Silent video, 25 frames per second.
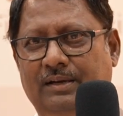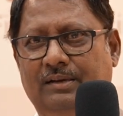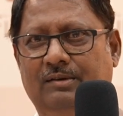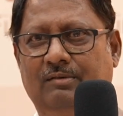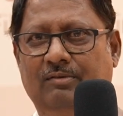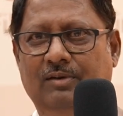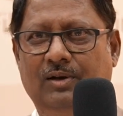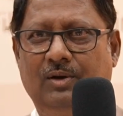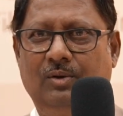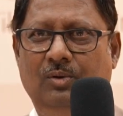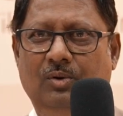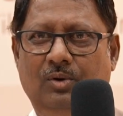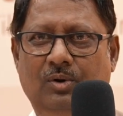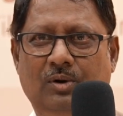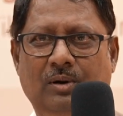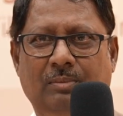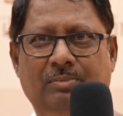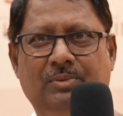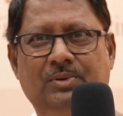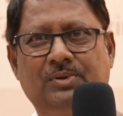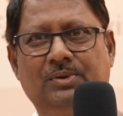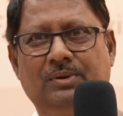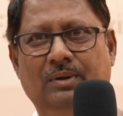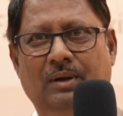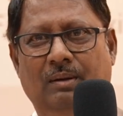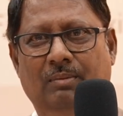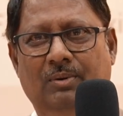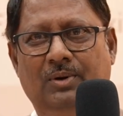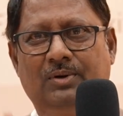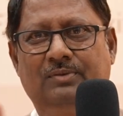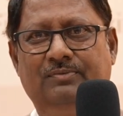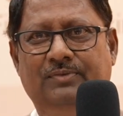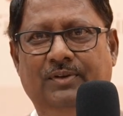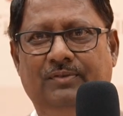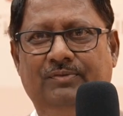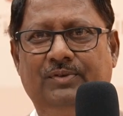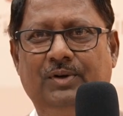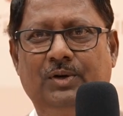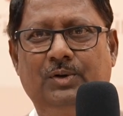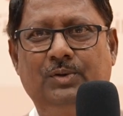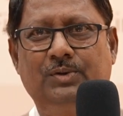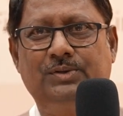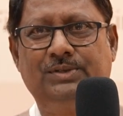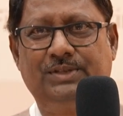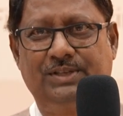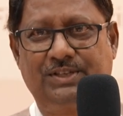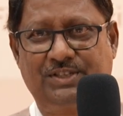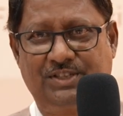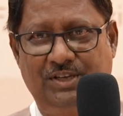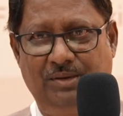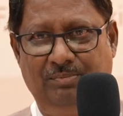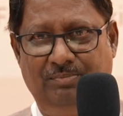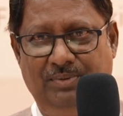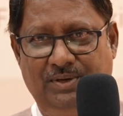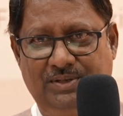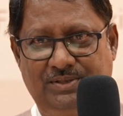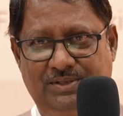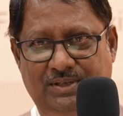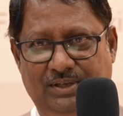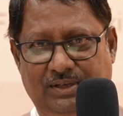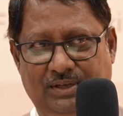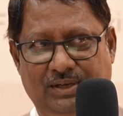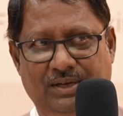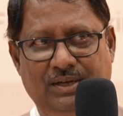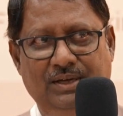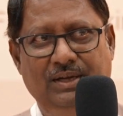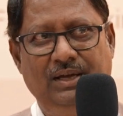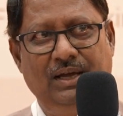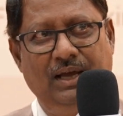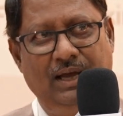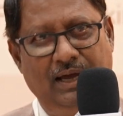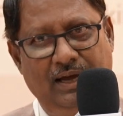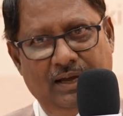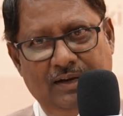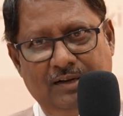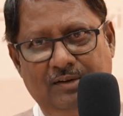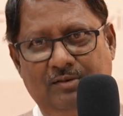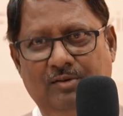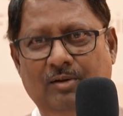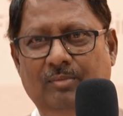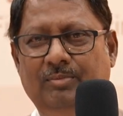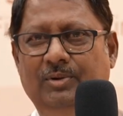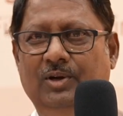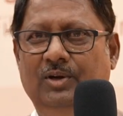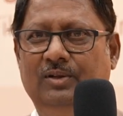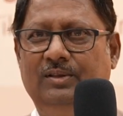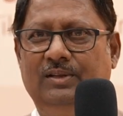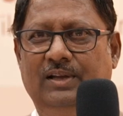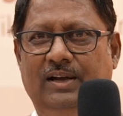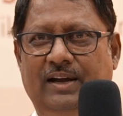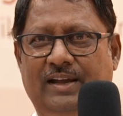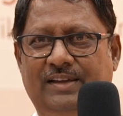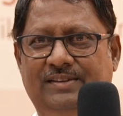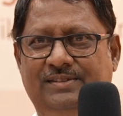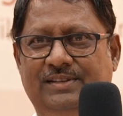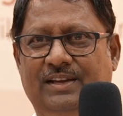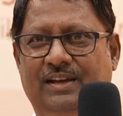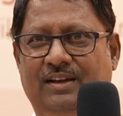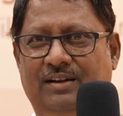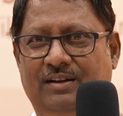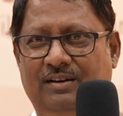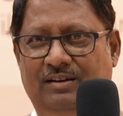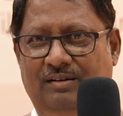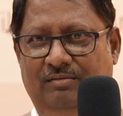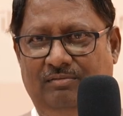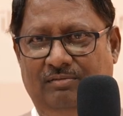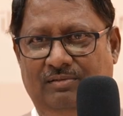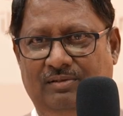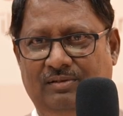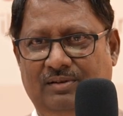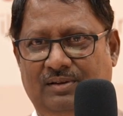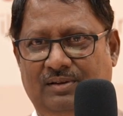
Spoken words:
it will go up to about 50 to 60%. And it will be on the rising curve.